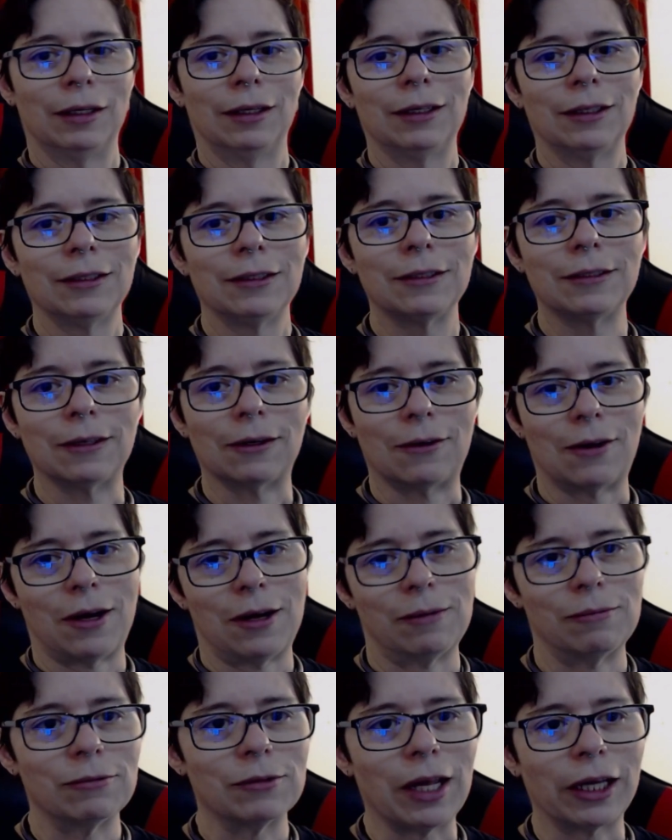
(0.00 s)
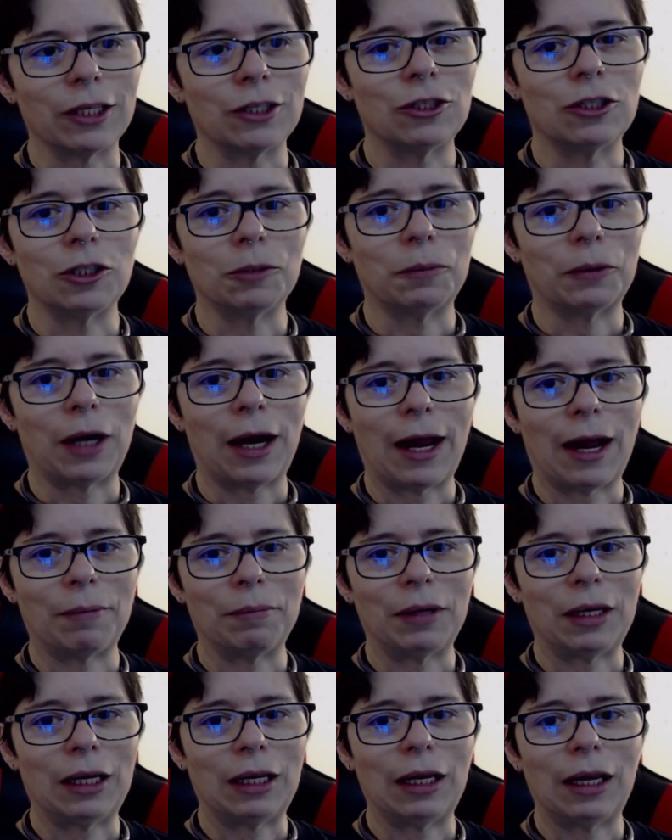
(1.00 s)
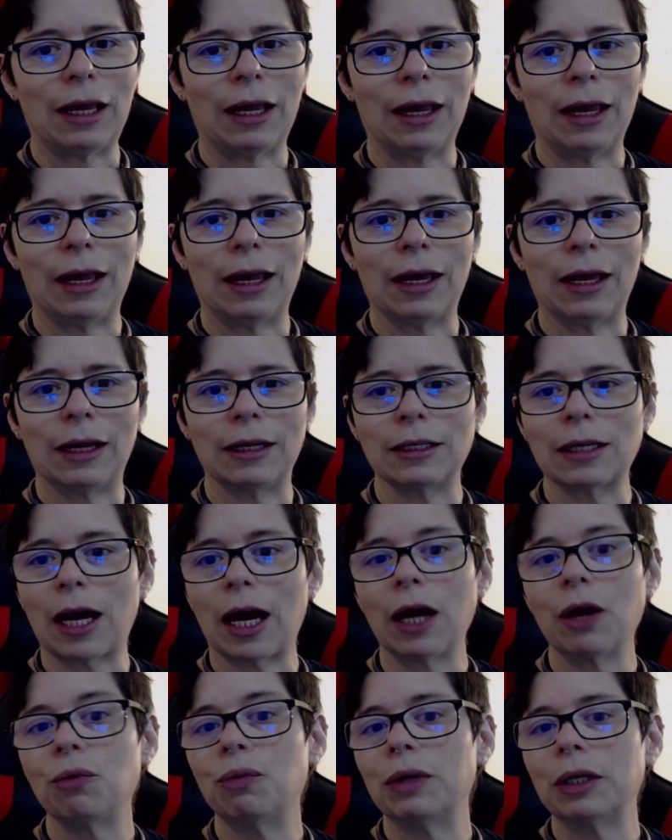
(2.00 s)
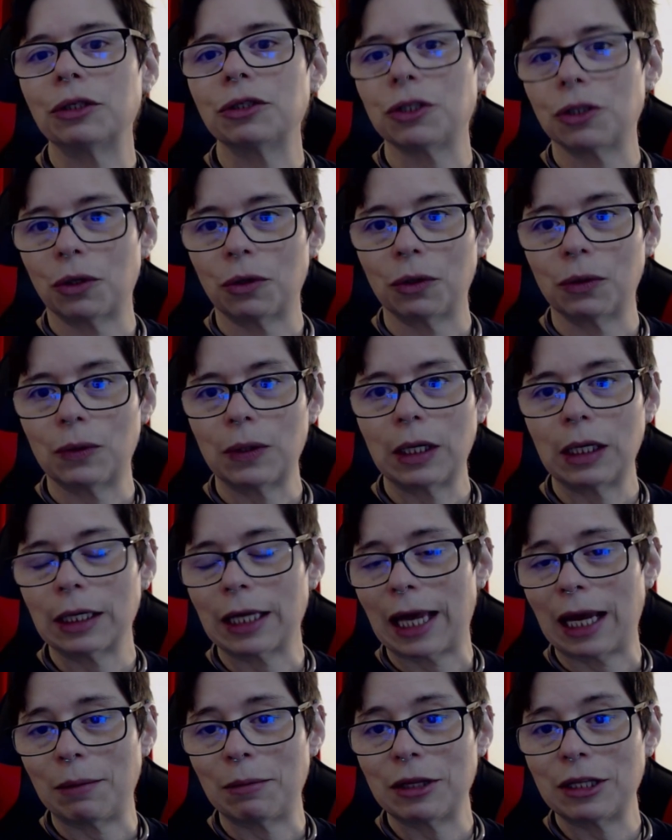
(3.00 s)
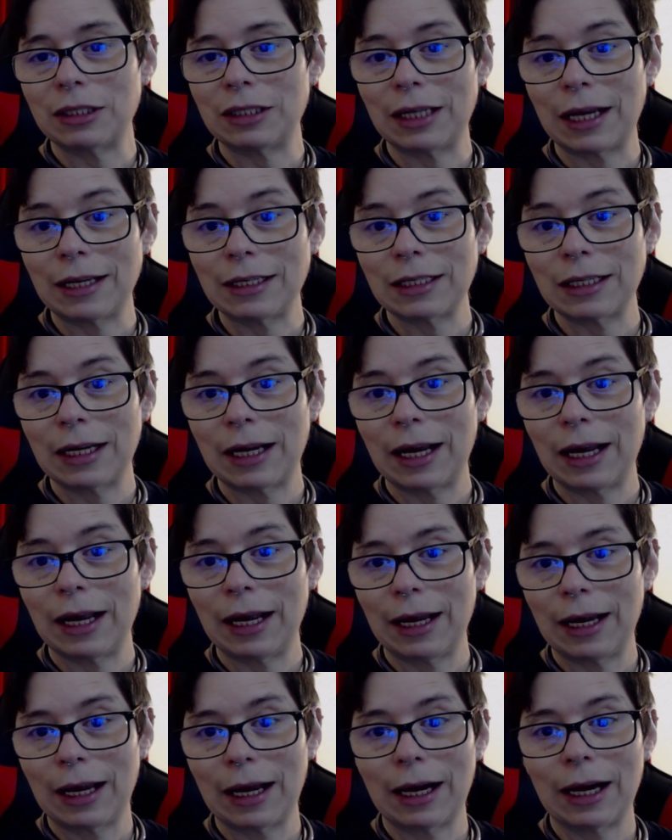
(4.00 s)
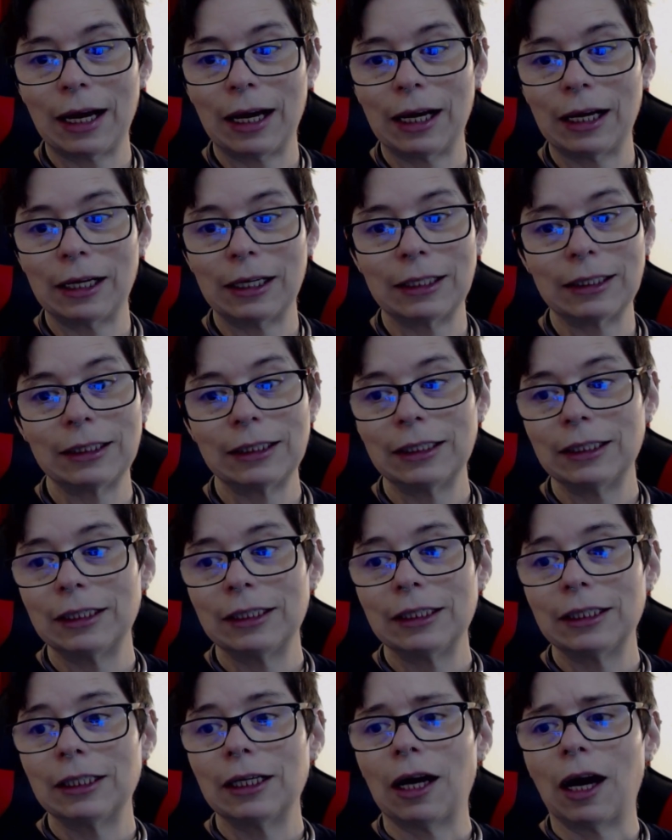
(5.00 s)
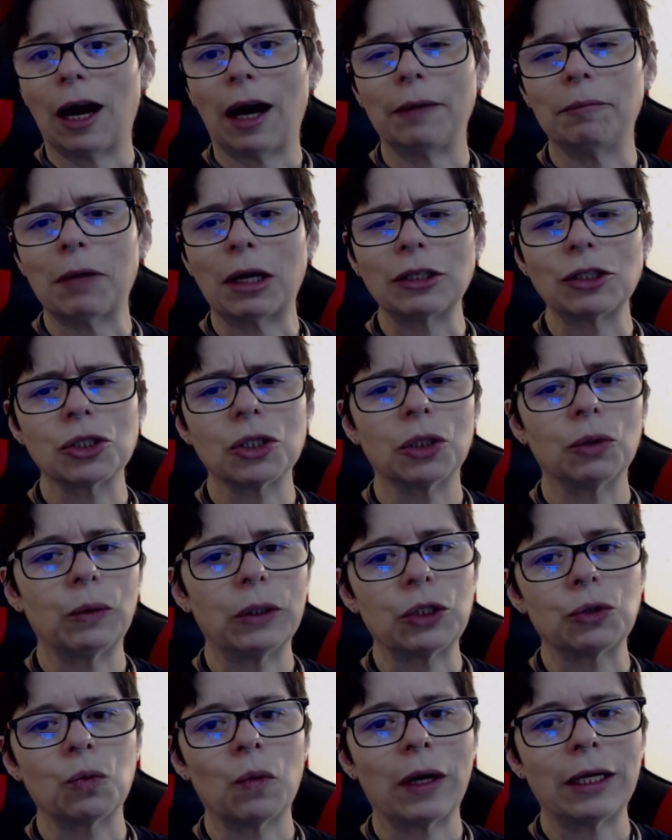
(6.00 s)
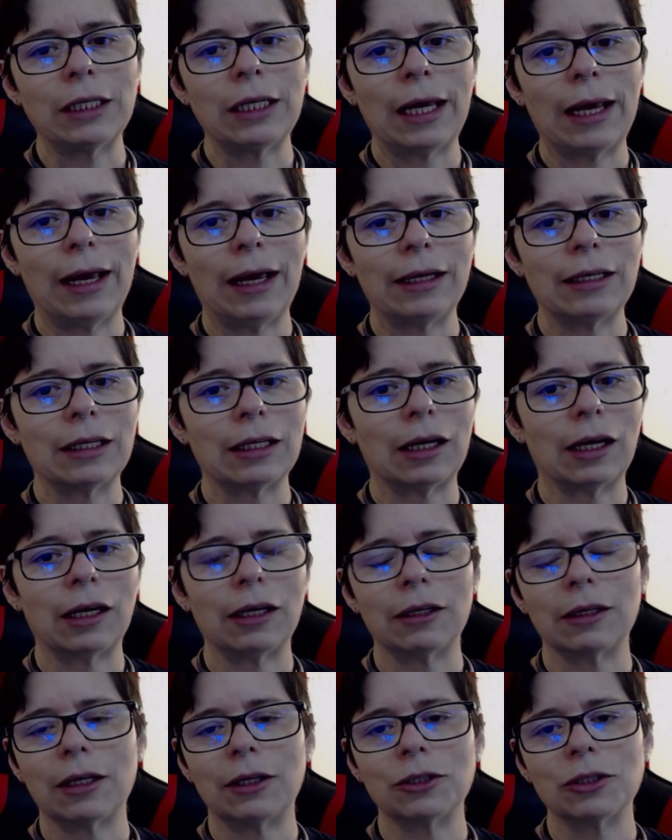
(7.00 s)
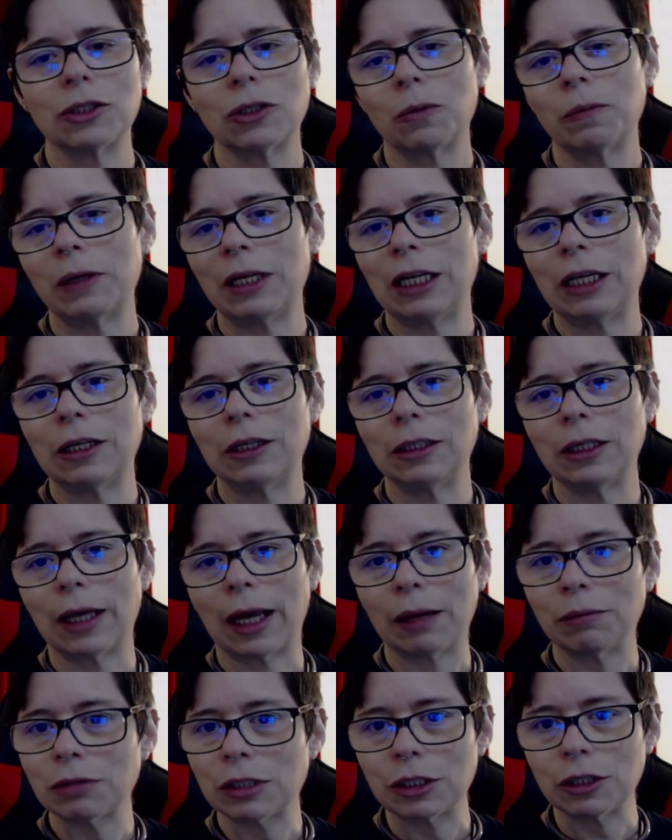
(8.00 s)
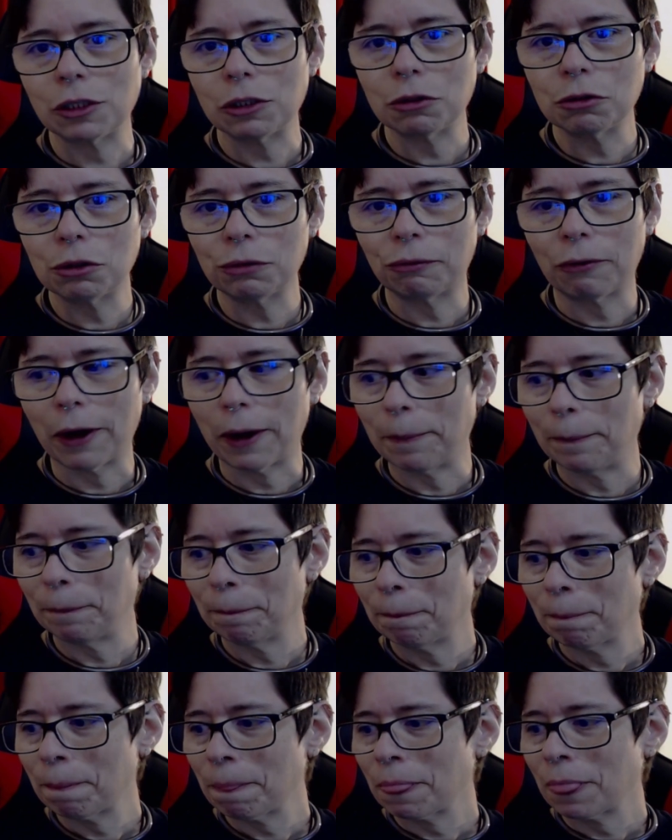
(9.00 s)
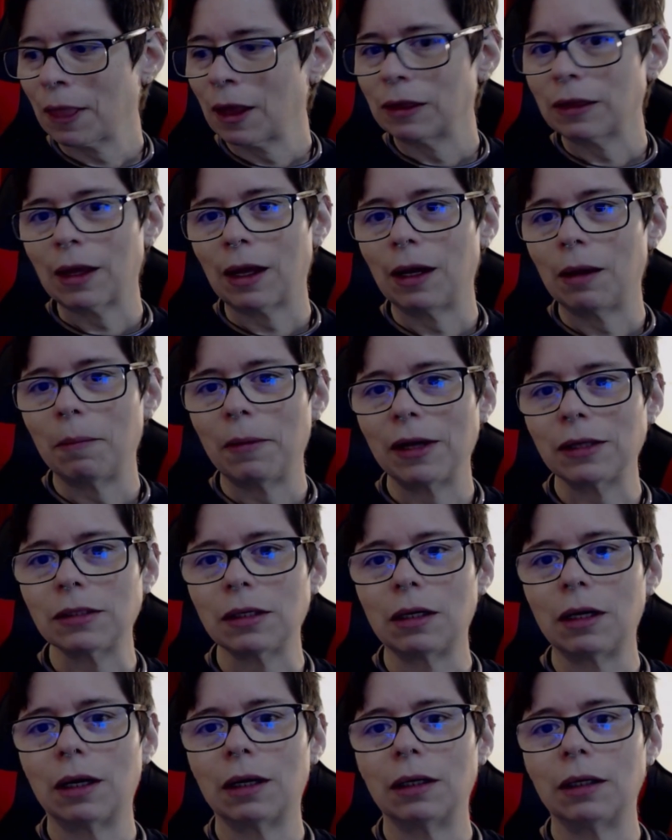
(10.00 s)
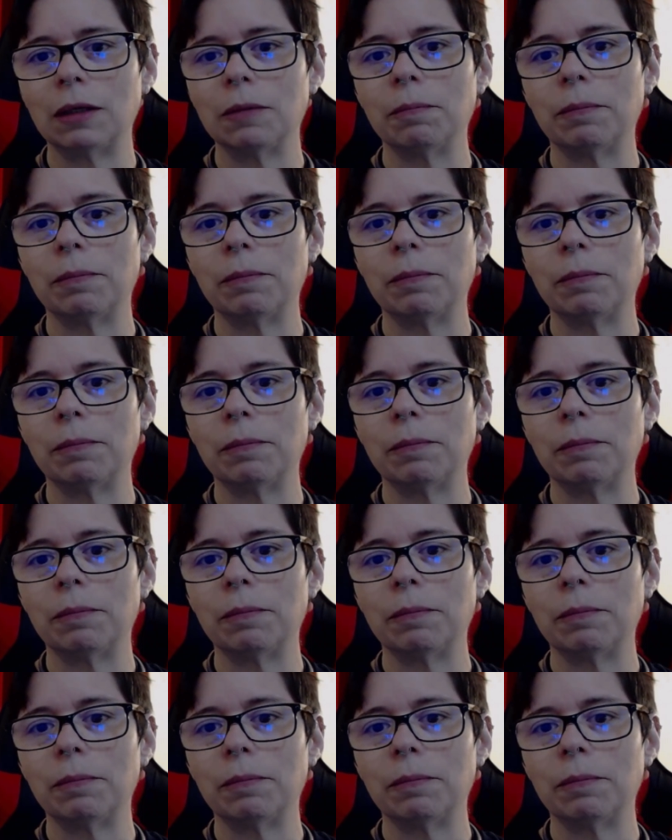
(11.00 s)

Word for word: So I'm like super happy. And I will show a game of the day today. Uh, I'm not sure which one yet. Uh, there's so many good games to choose from that it makes it hard.